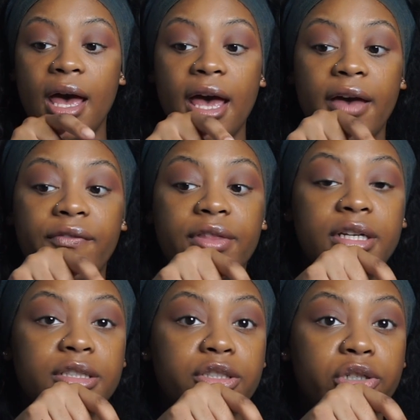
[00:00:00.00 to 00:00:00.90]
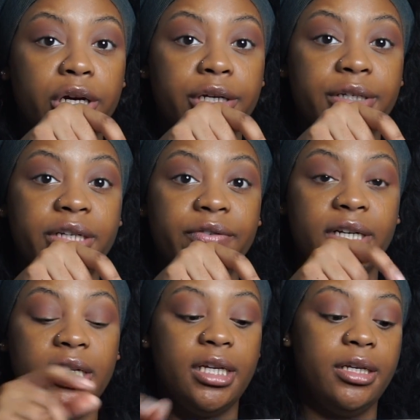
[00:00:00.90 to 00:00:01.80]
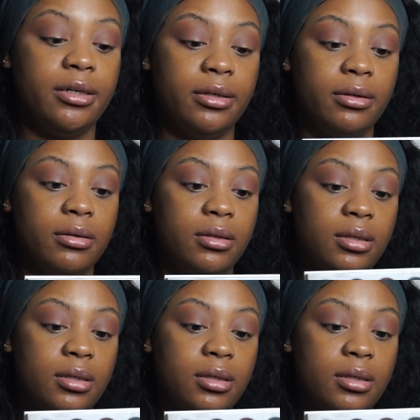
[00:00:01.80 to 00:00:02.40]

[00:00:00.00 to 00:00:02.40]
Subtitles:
I have this dark green right here.